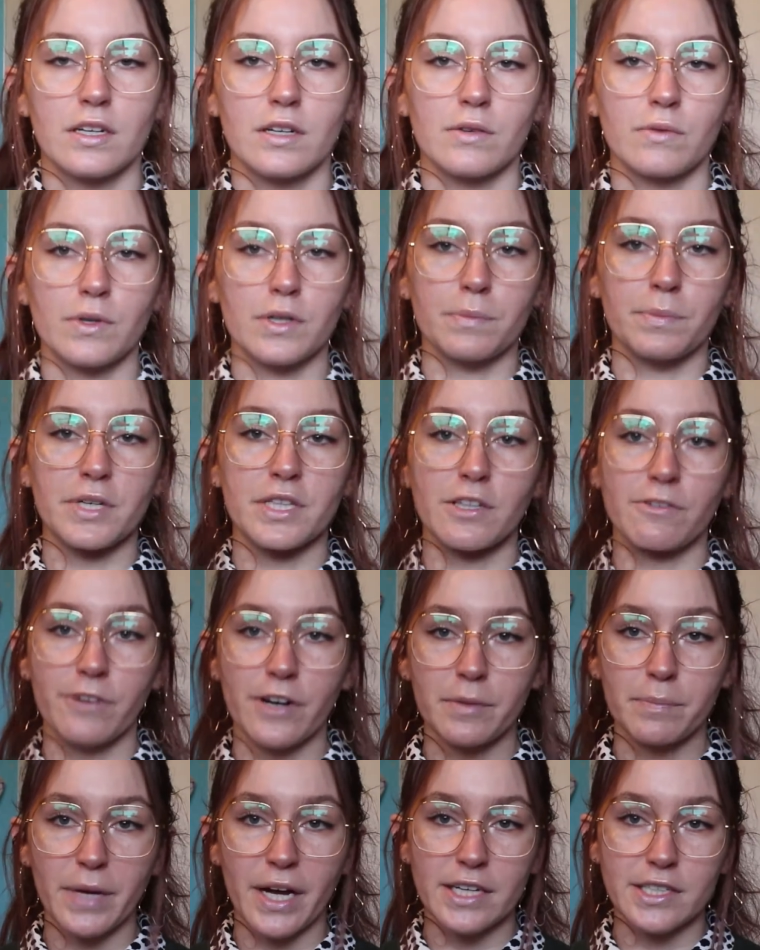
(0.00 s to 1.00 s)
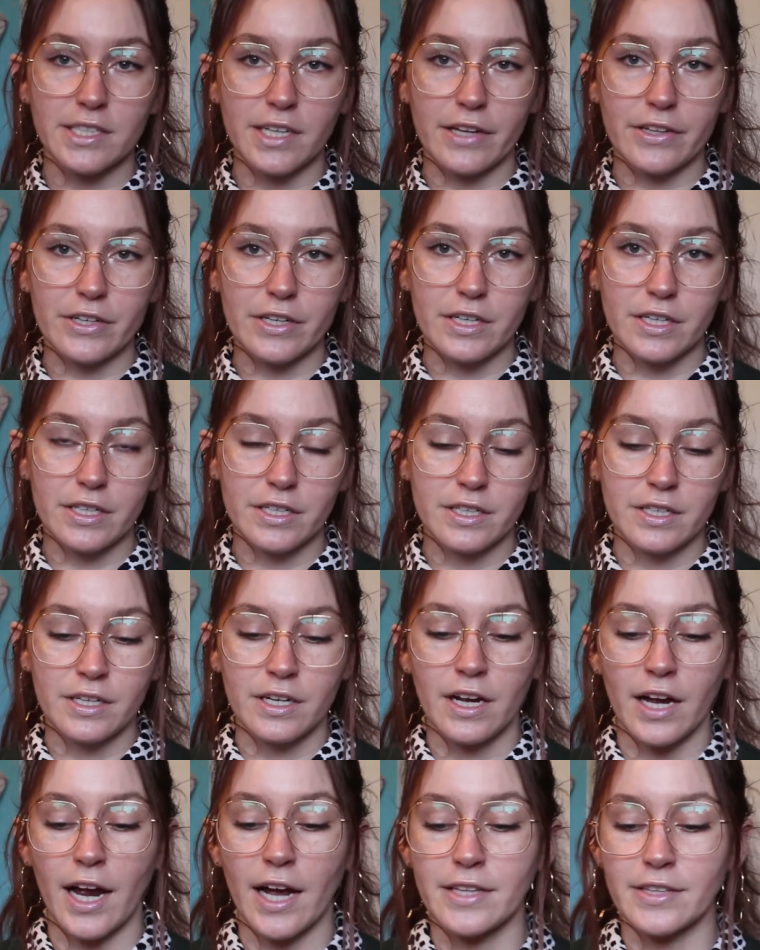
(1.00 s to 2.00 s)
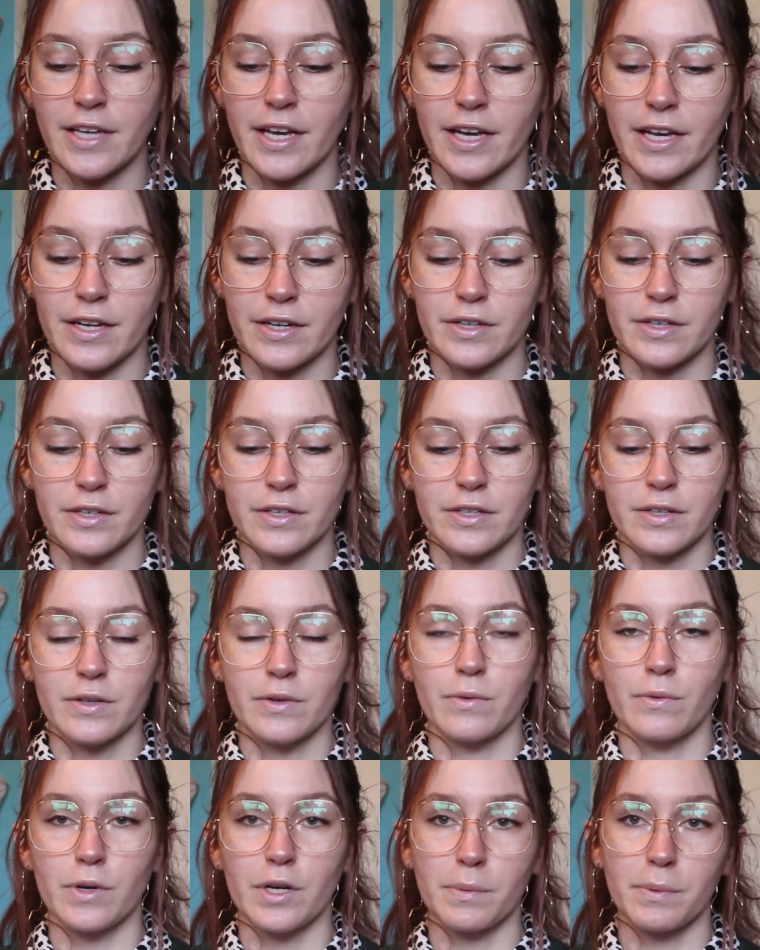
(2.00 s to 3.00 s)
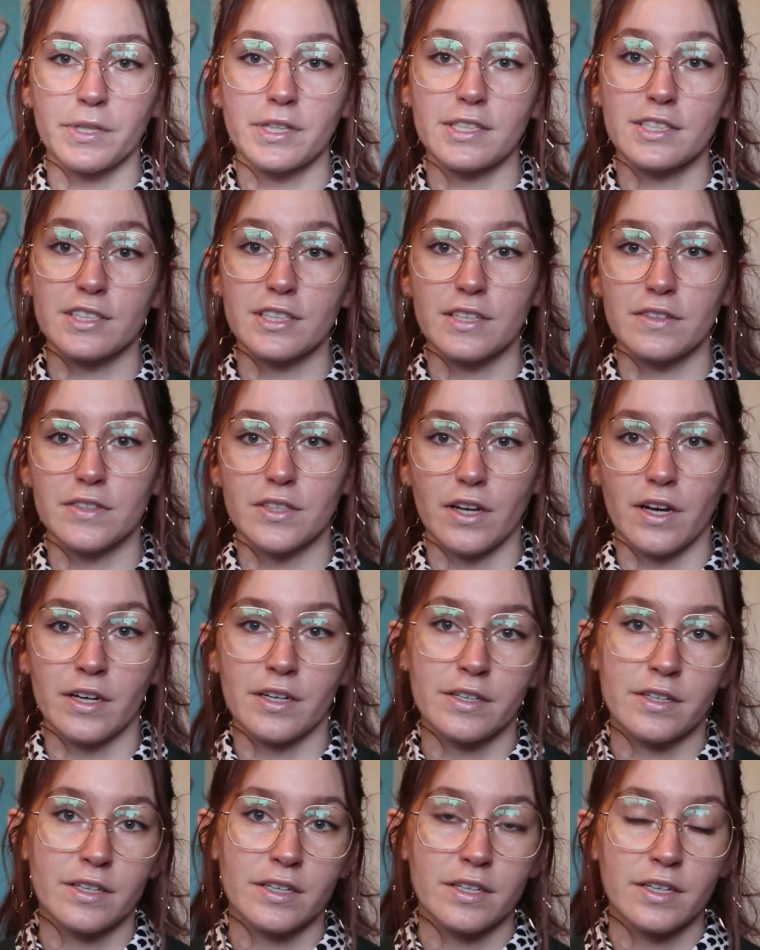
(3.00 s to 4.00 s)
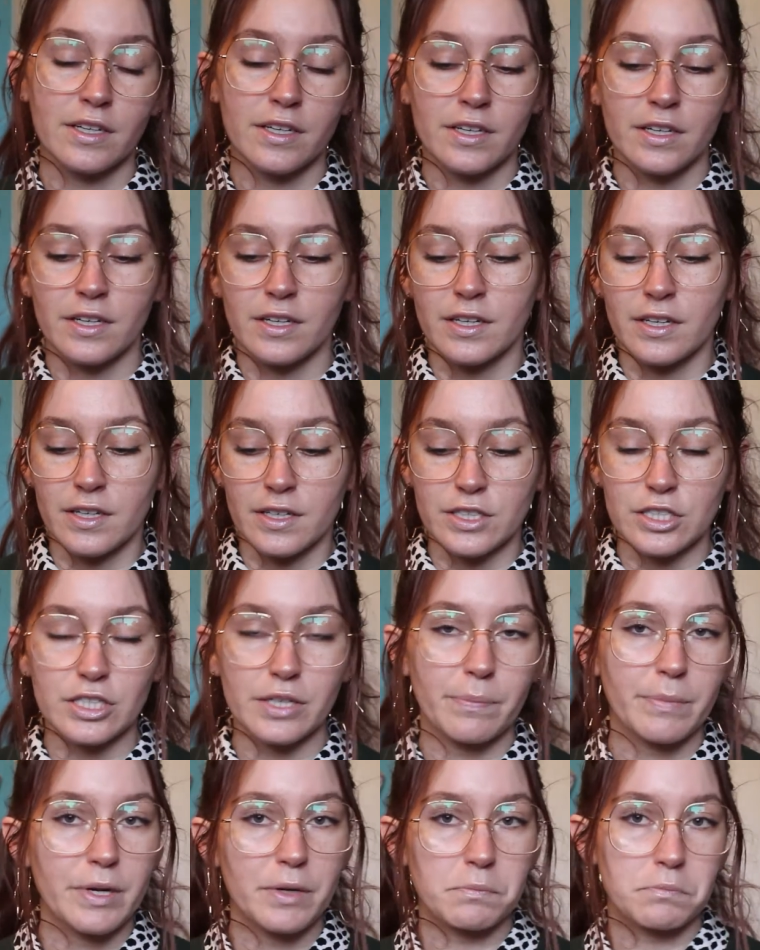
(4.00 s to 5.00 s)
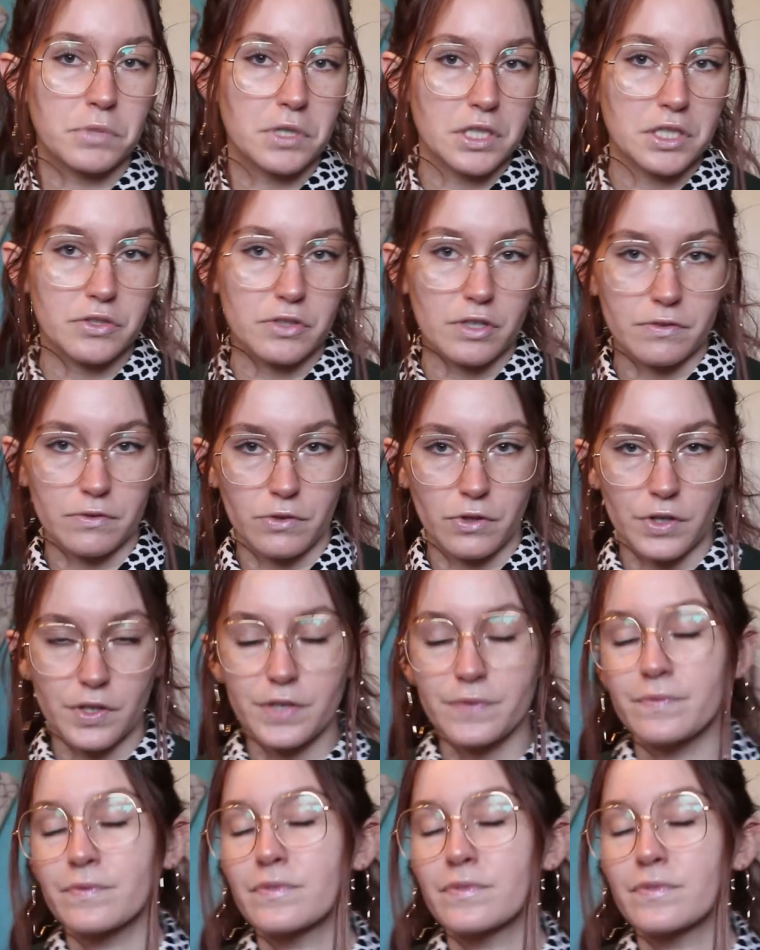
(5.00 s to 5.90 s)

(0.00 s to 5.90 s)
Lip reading: we're going to put the front and back together, and then we're going to put the sleeves on. Should be really straightforward.